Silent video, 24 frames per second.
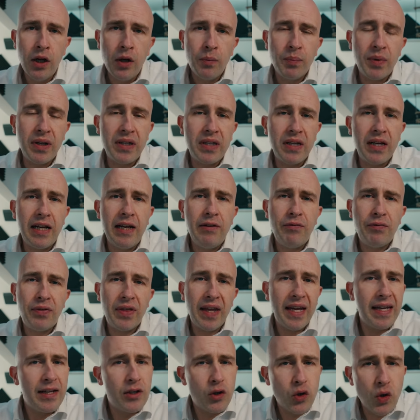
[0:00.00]
But if
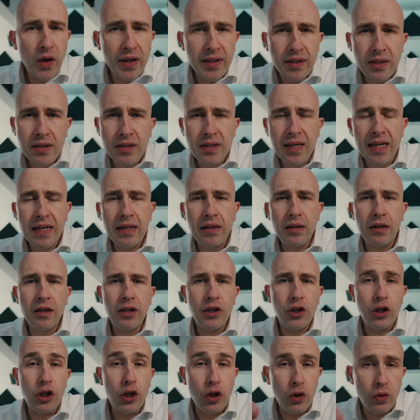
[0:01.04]
they try to say that
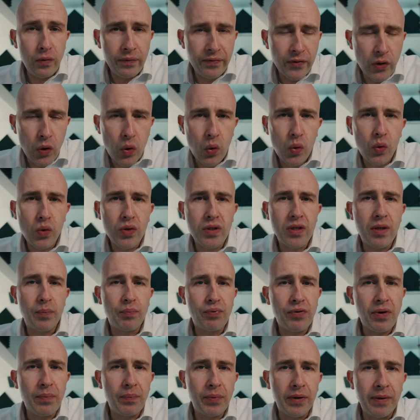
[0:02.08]
you've caused the
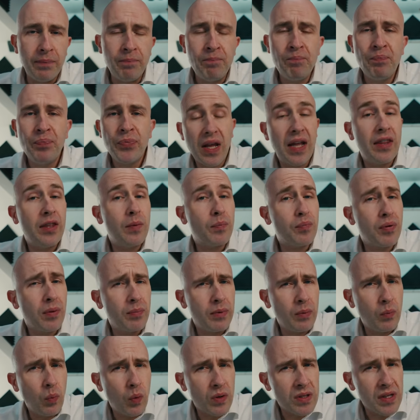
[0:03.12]
problem and the
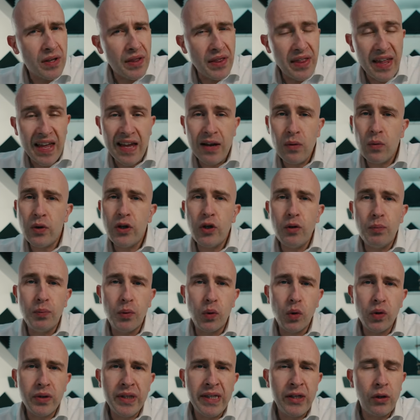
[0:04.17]
problem wasn't there when you
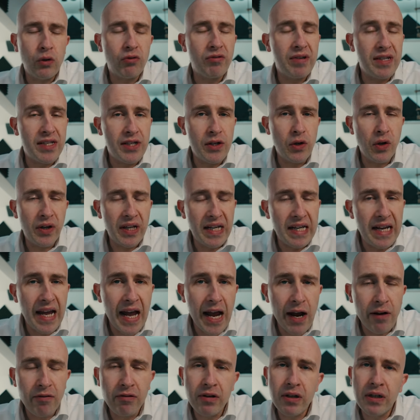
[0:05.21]
bought it, or it's not
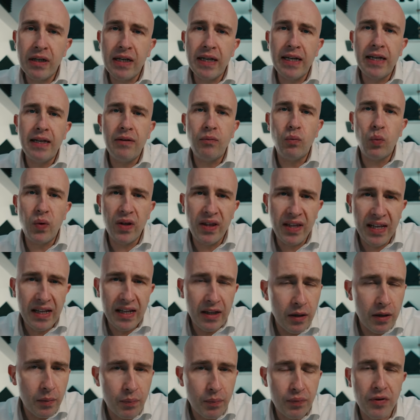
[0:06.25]
inherently
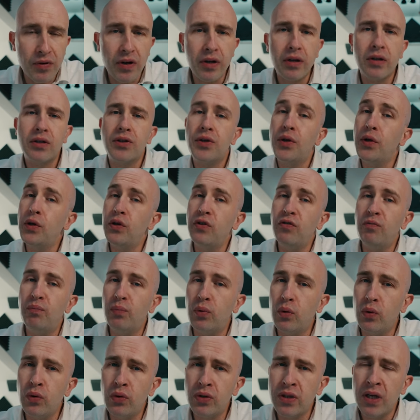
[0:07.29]
within the product that you've
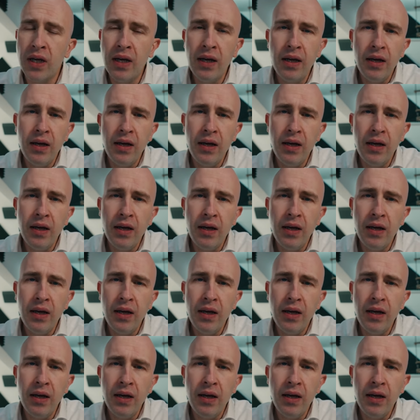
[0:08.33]
bought,